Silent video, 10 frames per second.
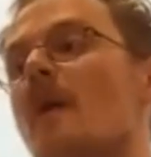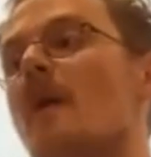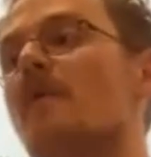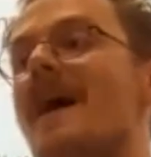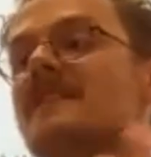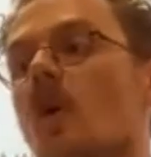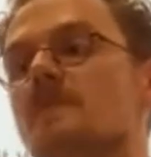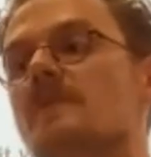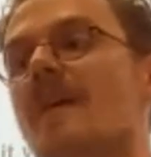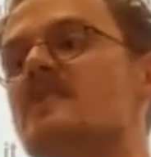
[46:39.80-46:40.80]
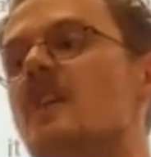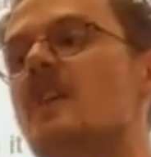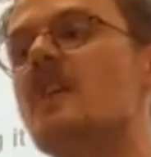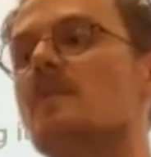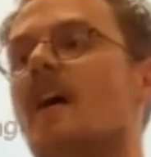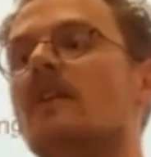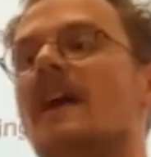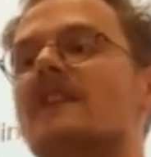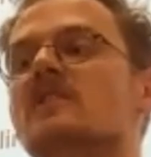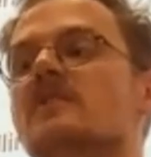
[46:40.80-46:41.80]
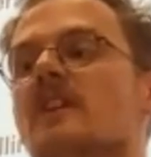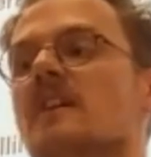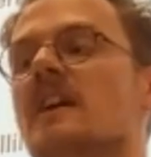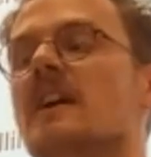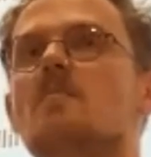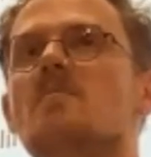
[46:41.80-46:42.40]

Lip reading: about the best optimizer, and we found actually that